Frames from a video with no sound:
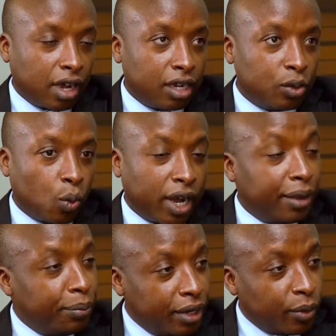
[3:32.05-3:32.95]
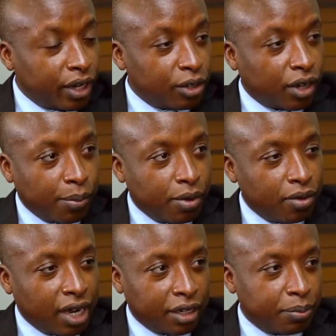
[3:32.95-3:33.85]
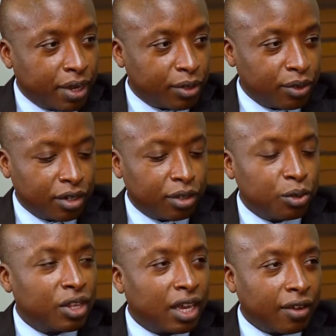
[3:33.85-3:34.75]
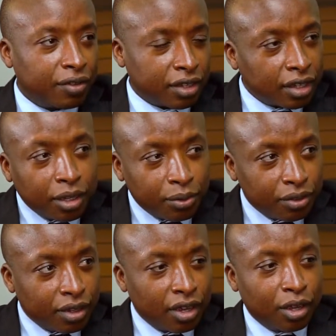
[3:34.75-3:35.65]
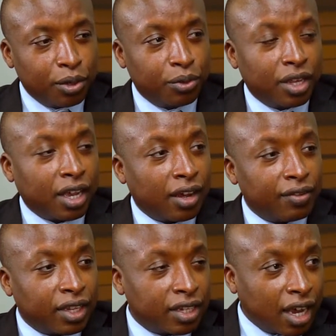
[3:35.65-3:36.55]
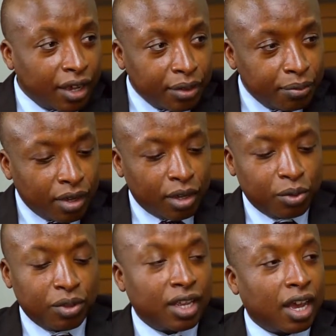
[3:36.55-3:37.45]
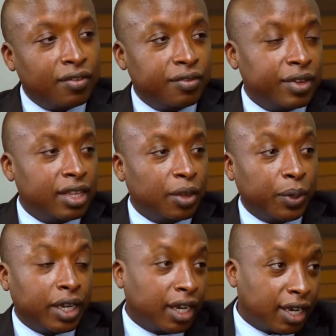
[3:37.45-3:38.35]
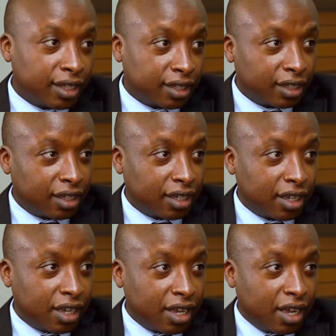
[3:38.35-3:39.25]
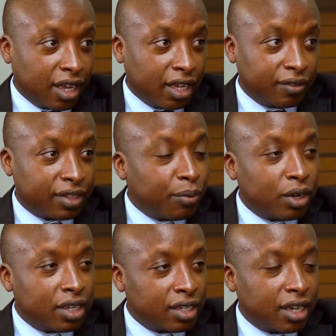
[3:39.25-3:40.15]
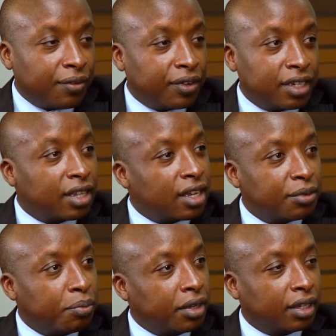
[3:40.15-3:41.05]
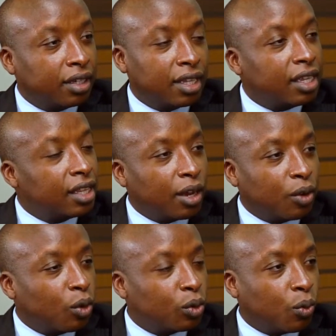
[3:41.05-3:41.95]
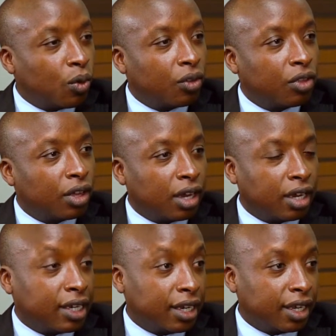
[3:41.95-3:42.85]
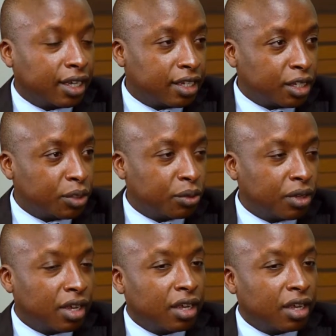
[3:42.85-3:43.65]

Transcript: And what I mean when I talk about right person is, do they have the skills? Do they have the time? Do they have even the willingness? If someone doesn't fit that bill, then they are not worth delegating to.